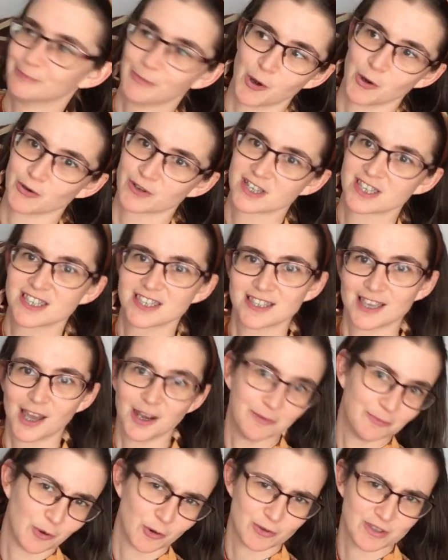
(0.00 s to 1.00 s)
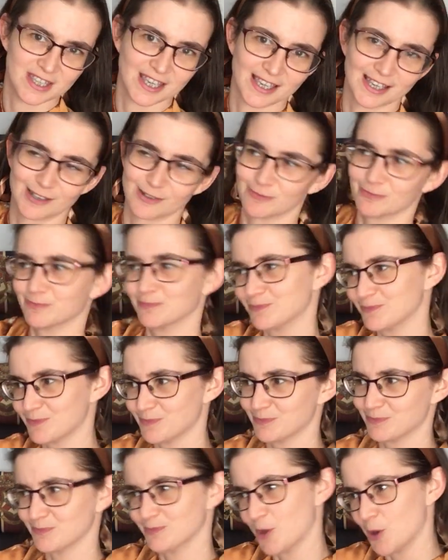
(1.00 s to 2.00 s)
box unboxing
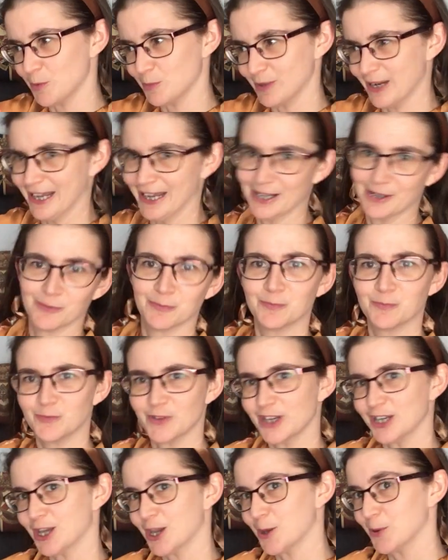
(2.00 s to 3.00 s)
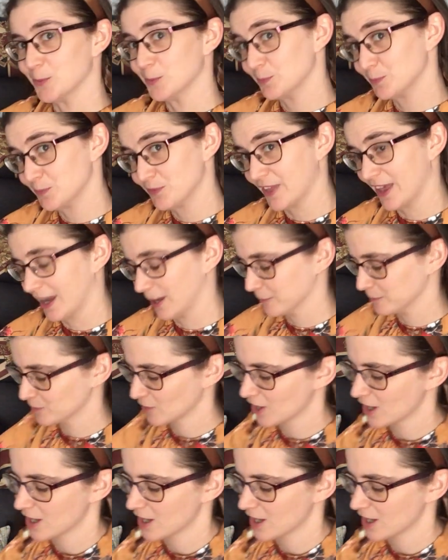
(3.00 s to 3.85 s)
opening video thing.